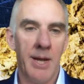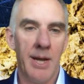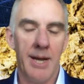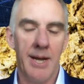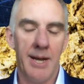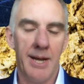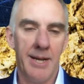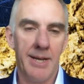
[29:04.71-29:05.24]

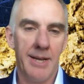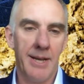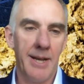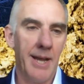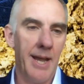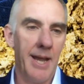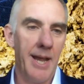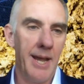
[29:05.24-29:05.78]

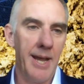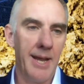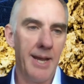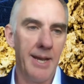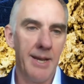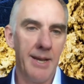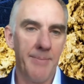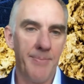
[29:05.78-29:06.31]

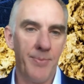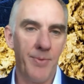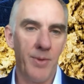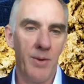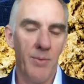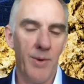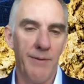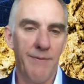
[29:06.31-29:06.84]
And
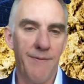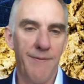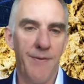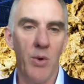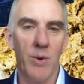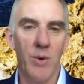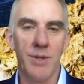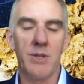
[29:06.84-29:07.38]
we've
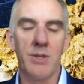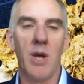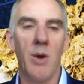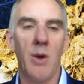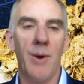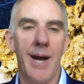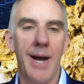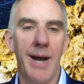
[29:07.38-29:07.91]
fought
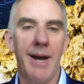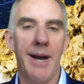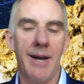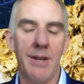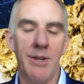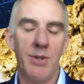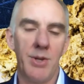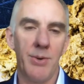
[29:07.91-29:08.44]
so
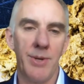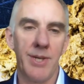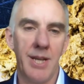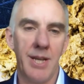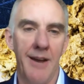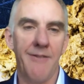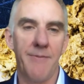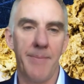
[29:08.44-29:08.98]
hard through a
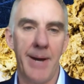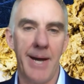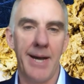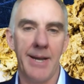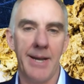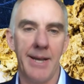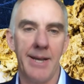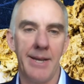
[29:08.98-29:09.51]
tough
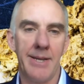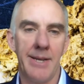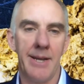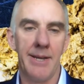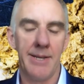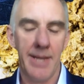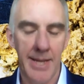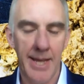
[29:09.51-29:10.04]
market
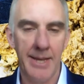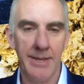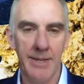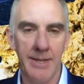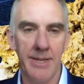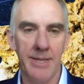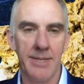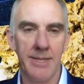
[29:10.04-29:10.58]
to get
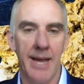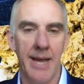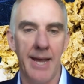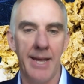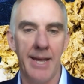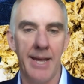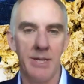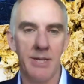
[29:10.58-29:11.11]
to this
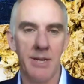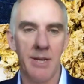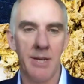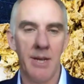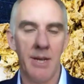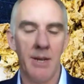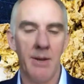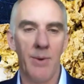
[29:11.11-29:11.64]
stage,
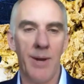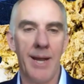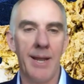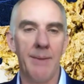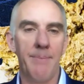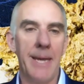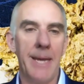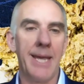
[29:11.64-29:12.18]
really
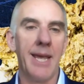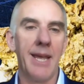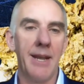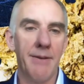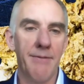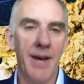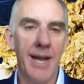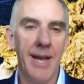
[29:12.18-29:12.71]
being
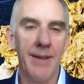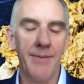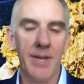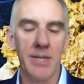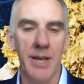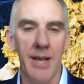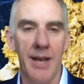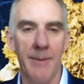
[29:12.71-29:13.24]
innovative
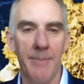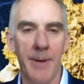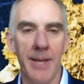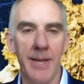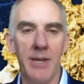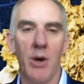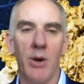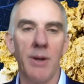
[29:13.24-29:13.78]
as a
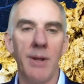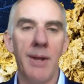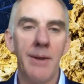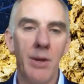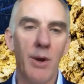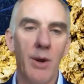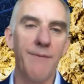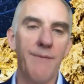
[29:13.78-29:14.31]
company, not
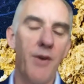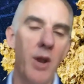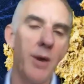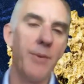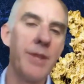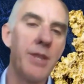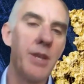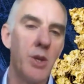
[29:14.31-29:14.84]

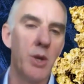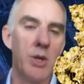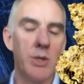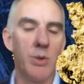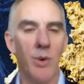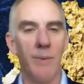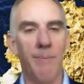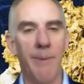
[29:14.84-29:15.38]
following the
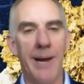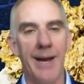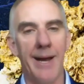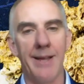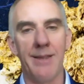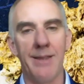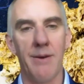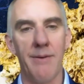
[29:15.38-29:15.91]
usual
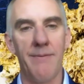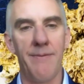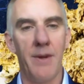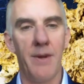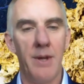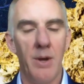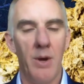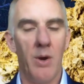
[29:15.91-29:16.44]
path
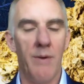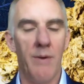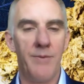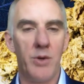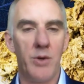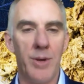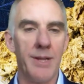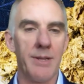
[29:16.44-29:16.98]
of
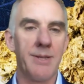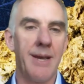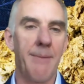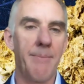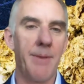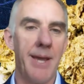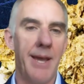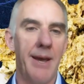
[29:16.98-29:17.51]
drill
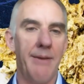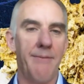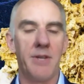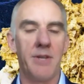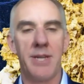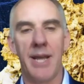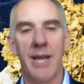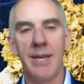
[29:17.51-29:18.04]
something out for
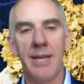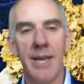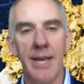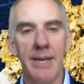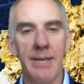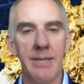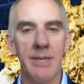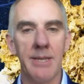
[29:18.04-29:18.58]
10
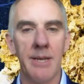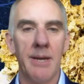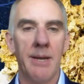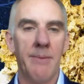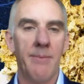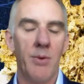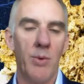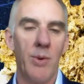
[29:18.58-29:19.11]
years.
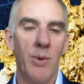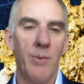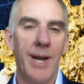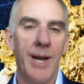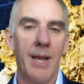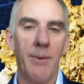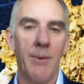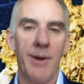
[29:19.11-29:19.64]

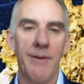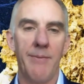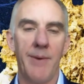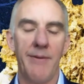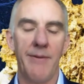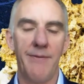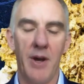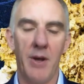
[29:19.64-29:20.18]
Really,
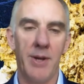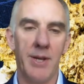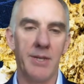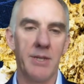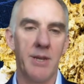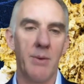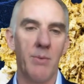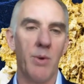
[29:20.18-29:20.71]
we've
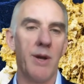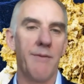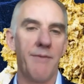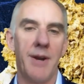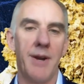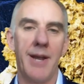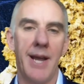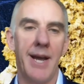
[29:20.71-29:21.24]
focused and worked
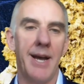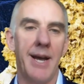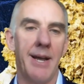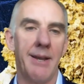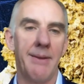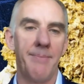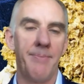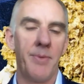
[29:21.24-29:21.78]
very
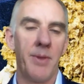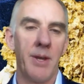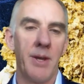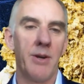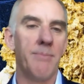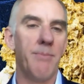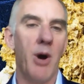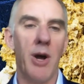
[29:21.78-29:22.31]
hard.
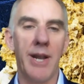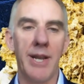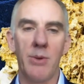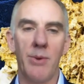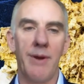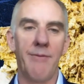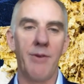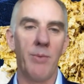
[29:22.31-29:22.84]
A reminder
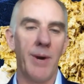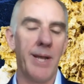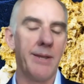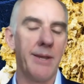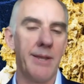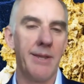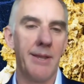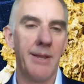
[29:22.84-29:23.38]
to everyone
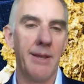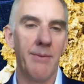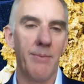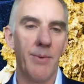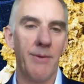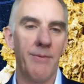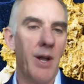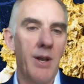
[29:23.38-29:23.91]
that
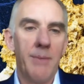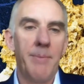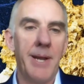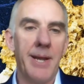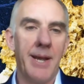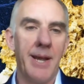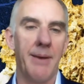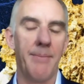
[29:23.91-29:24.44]
we've only
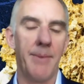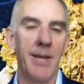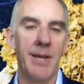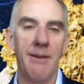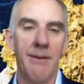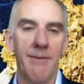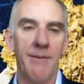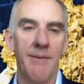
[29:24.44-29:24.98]
been a
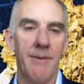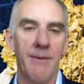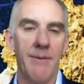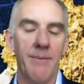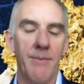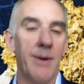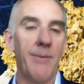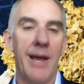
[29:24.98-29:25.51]
company,
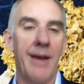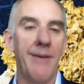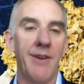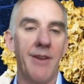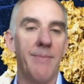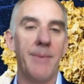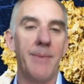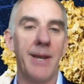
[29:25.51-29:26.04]
well, we haven't
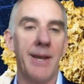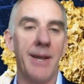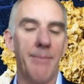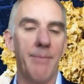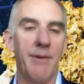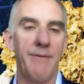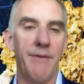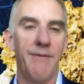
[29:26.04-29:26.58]
even been a
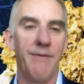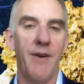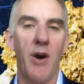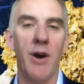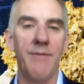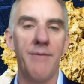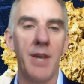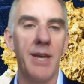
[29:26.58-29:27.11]
company for
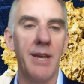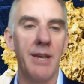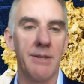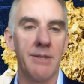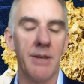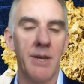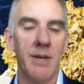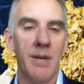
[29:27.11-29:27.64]
5
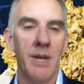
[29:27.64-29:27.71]
years.